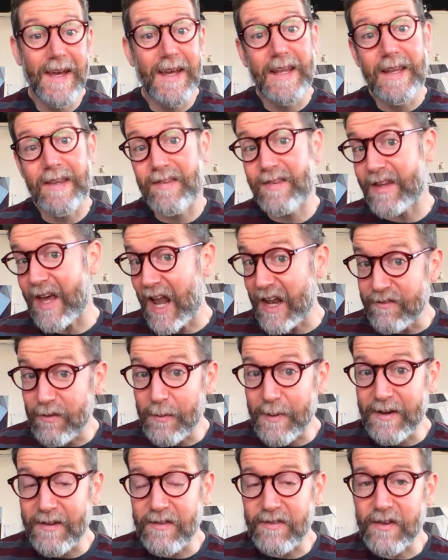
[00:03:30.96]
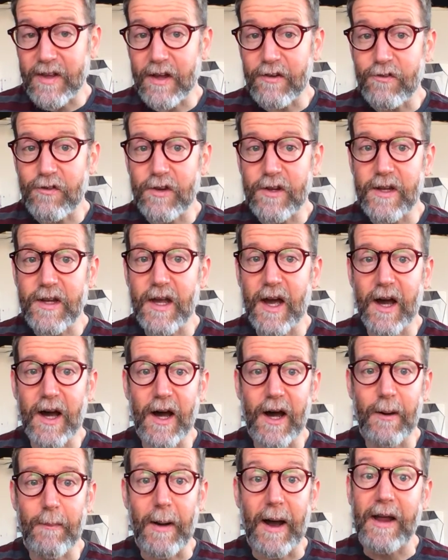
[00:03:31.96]
It's kind of a big discussion.
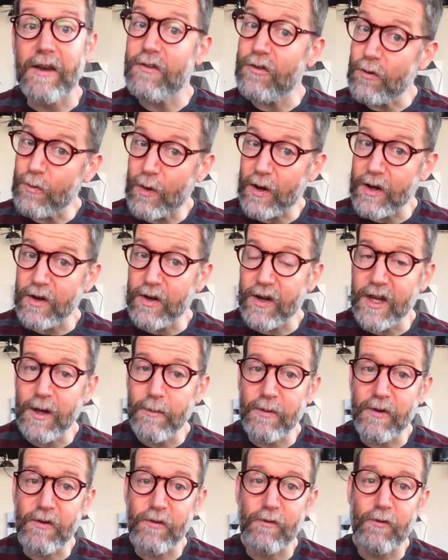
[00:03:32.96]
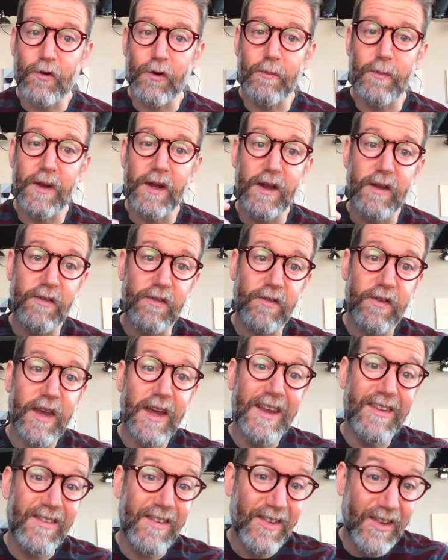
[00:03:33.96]
I do want you to keep it to 4 minutes.
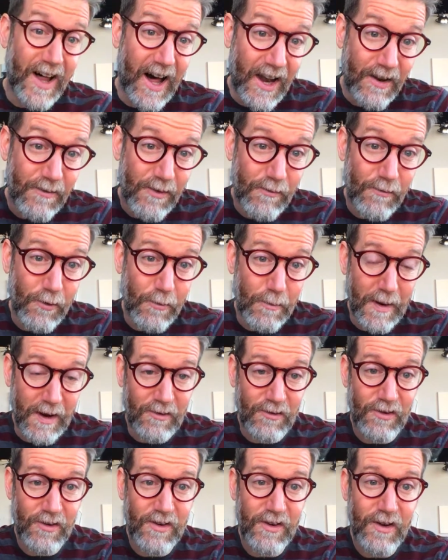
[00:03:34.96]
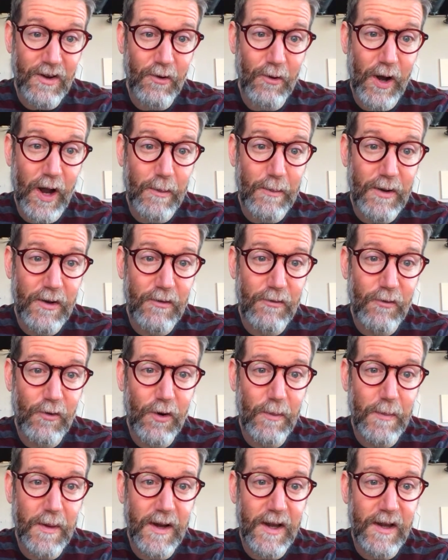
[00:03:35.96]
It's a lot of information to cram into 4
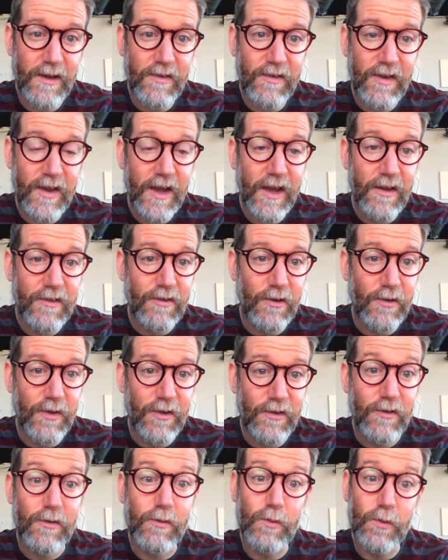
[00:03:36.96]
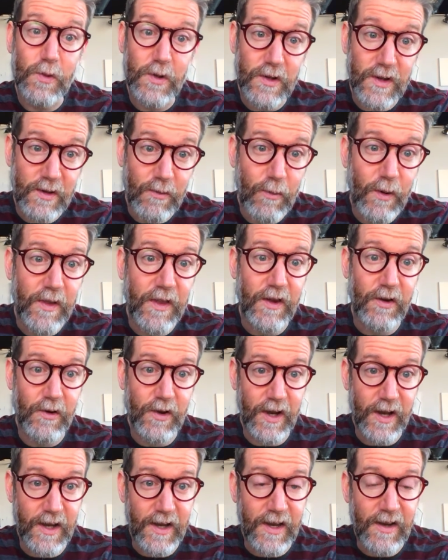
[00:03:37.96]
minutes, so this is really one that you're
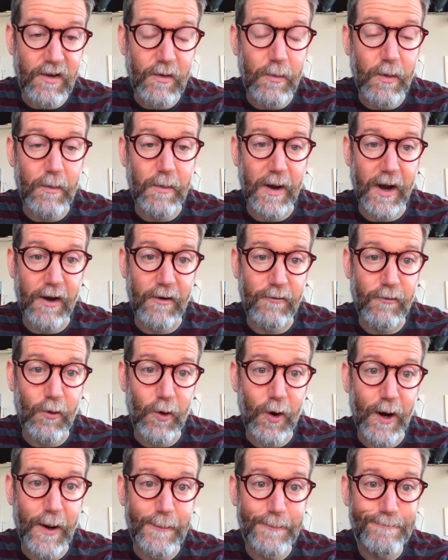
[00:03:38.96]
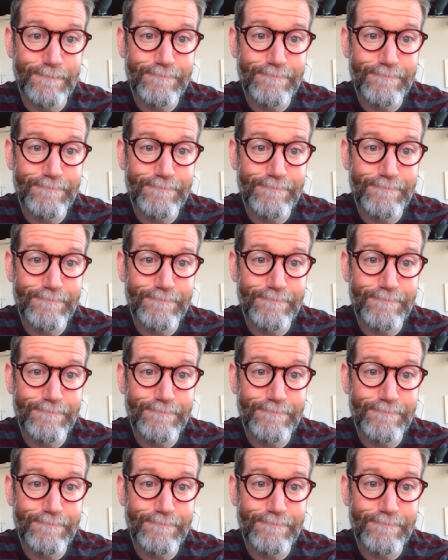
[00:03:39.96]
going to need to prepare for.